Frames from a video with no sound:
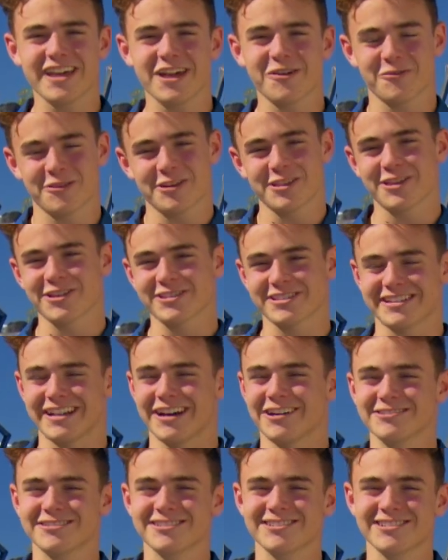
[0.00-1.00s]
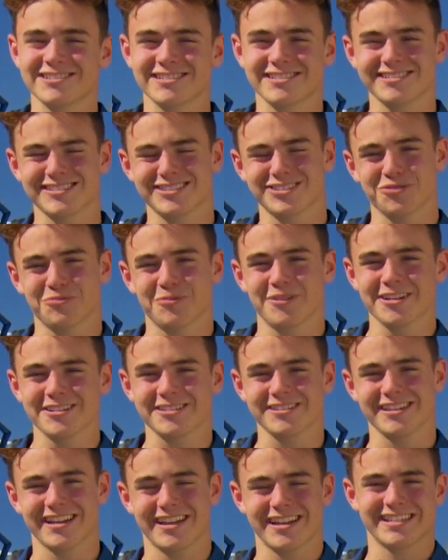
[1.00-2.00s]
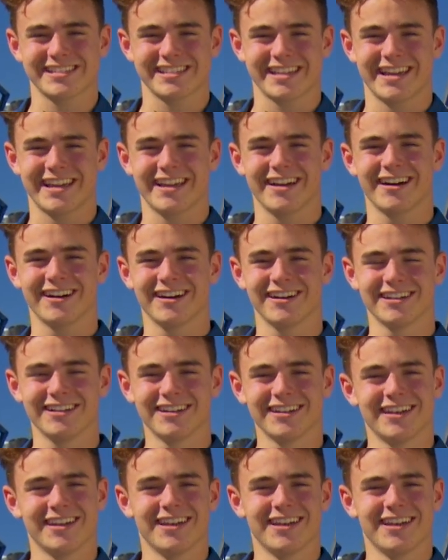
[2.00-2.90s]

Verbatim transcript: like one of those announcers so much as a, uh,